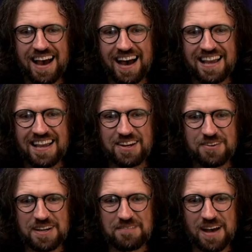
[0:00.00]
I
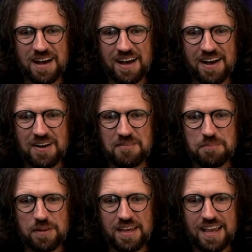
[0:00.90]
agree.
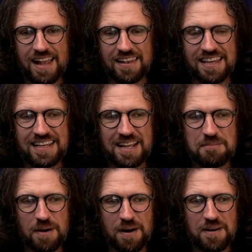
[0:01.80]
Play our
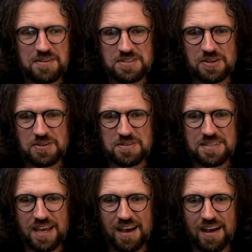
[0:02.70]
Linkin Park
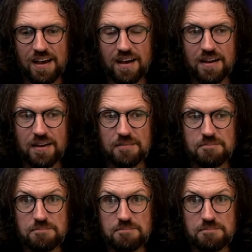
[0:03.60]
songs. Well,